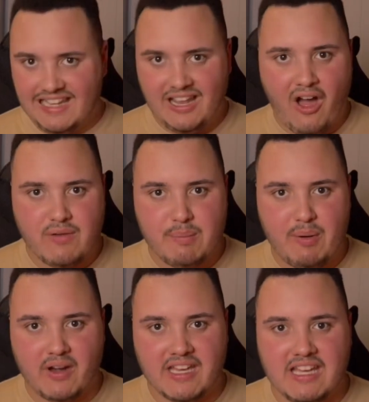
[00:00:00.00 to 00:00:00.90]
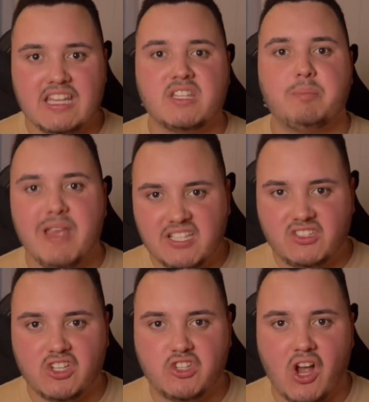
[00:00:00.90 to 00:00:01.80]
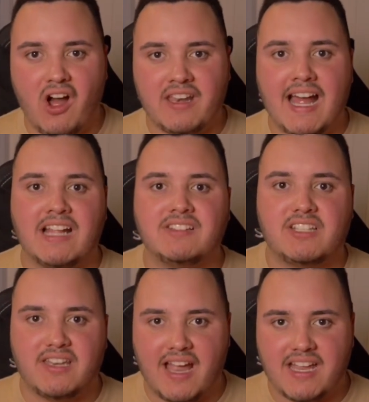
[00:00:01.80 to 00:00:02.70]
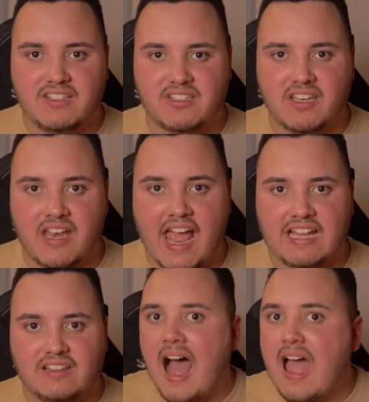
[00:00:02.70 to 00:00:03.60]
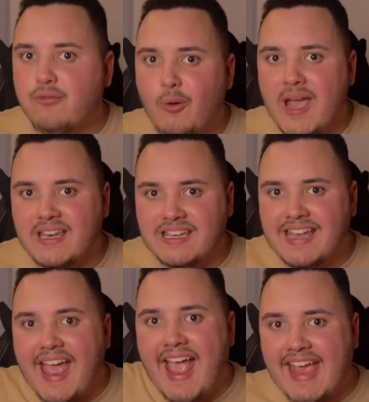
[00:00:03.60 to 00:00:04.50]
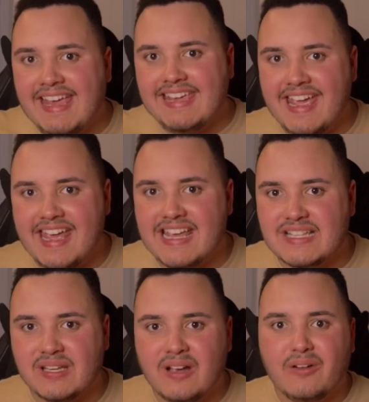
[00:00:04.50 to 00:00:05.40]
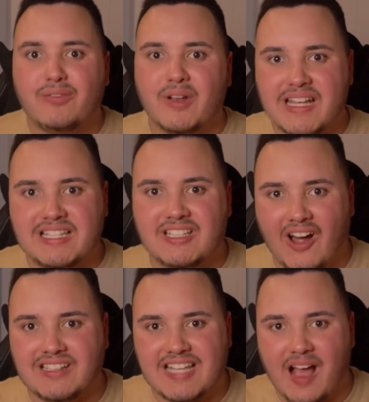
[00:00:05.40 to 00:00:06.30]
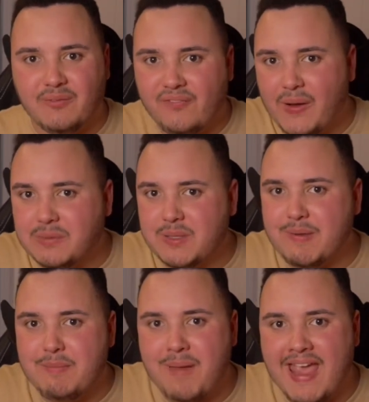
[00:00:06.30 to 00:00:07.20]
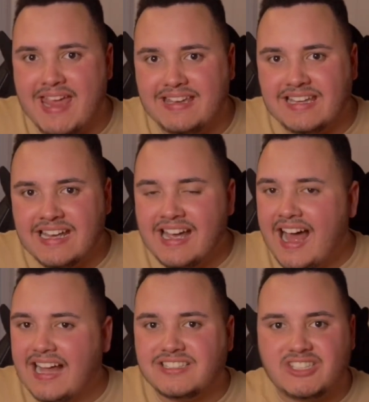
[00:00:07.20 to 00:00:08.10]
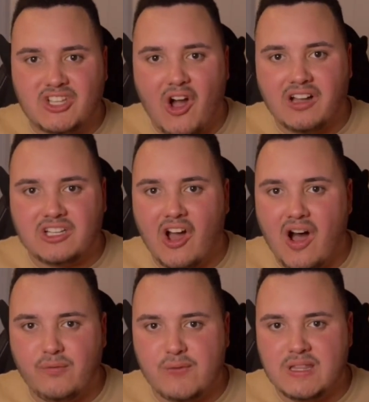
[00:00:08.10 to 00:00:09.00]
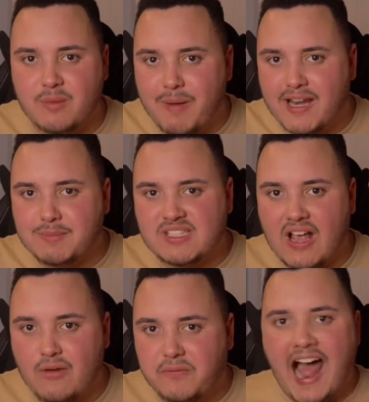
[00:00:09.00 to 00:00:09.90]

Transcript: Hello everybody, it is Mr. John, and tonight's the night. I've waited 8 years for this goddamn film to be made, and Scott Coffin, the man himself,